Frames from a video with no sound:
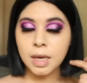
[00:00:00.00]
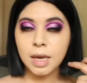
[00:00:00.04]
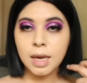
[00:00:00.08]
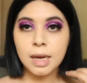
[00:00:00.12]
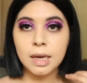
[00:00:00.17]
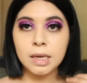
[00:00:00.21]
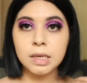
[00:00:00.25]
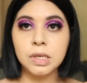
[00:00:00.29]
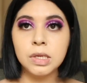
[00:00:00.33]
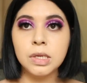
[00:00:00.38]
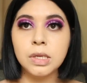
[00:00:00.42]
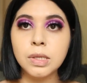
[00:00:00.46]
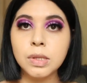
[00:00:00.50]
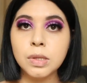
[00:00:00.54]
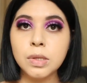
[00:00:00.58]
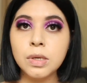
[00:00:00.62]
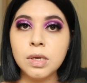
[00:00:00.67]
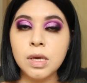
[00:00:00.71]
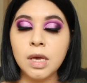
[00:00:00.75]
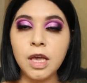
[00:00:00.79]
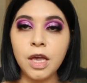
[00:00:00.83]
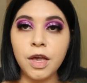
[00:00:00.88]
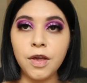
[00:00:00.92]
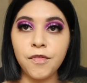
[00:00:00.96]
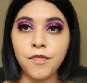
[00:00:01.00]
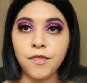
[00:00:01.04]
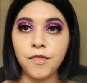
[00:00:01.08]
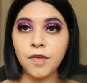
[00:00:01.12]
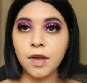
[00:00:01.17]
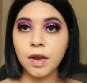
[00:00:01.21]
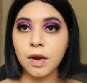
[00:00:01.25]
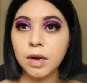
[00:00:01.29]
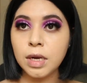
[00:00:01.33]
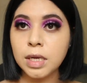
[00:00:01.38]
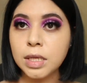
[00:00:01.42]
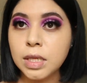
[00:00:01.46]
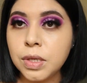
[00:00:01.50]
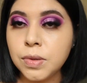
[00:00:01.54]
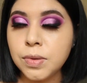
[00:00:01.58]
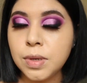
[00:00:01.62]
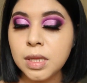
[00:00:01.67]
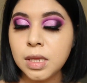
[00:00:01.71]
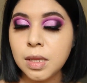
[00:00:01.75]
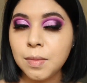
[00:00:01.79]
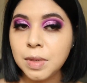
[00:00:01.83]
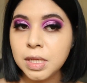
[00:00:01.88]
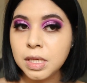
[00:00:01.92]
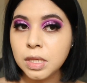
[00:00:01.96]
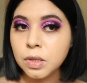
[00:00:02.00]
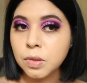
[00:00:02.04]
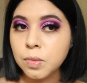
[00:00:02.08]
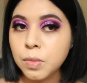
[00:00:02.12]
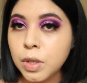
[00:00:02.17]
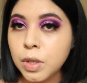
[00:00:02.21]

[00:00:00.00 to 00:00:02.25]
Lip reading: Yeah, she's looking very dewy. Let me zoom